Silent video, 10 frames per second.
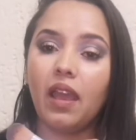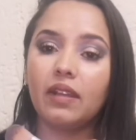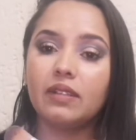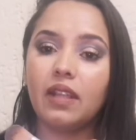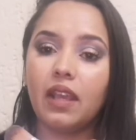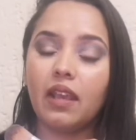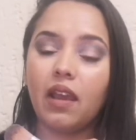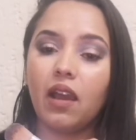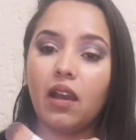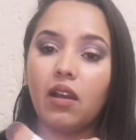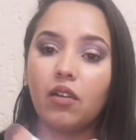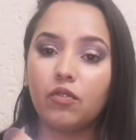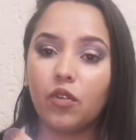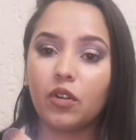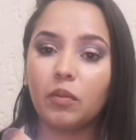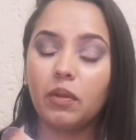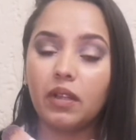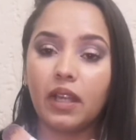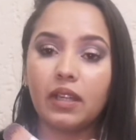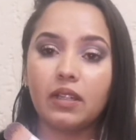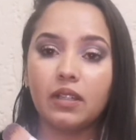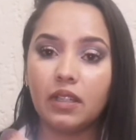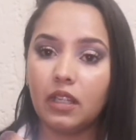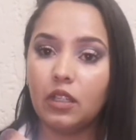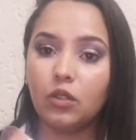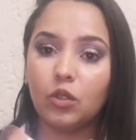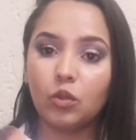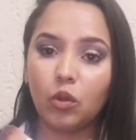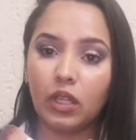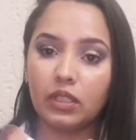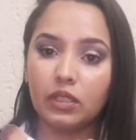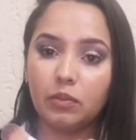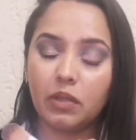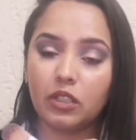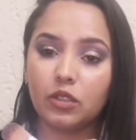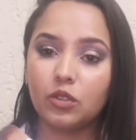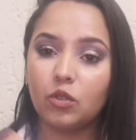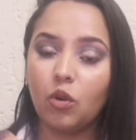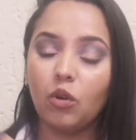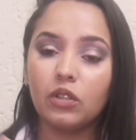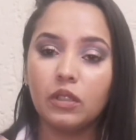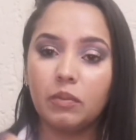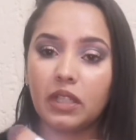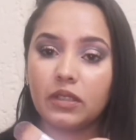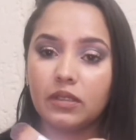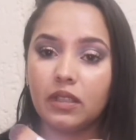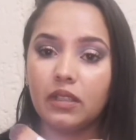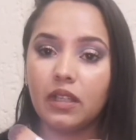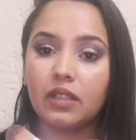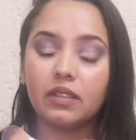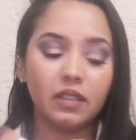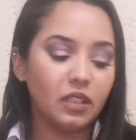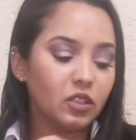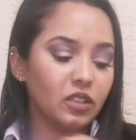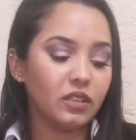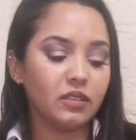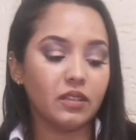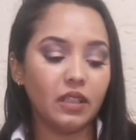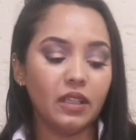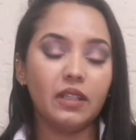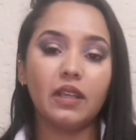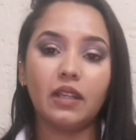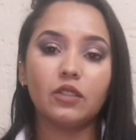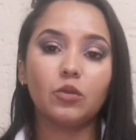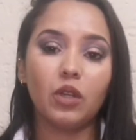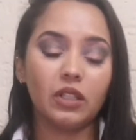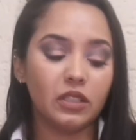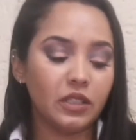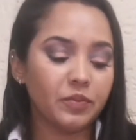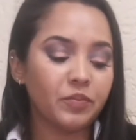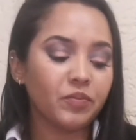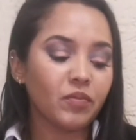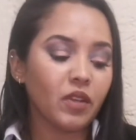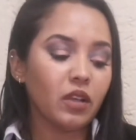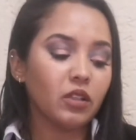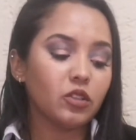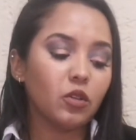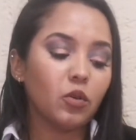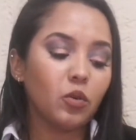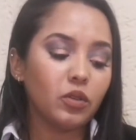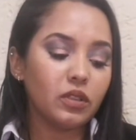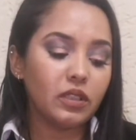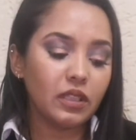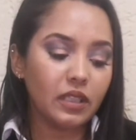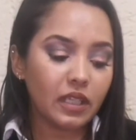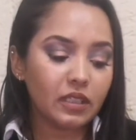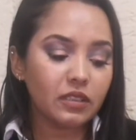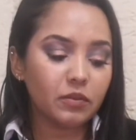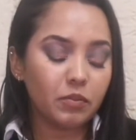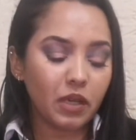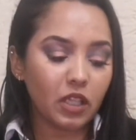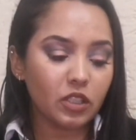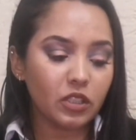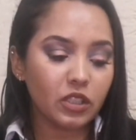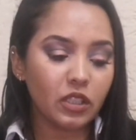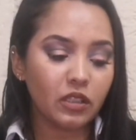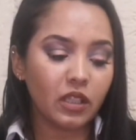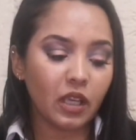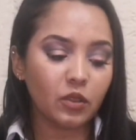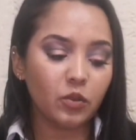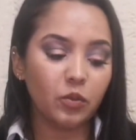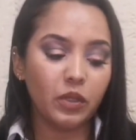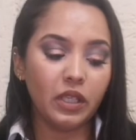and they are affordable and really good quality brushes. All the brushes in that range is really nice quality. So the next brush that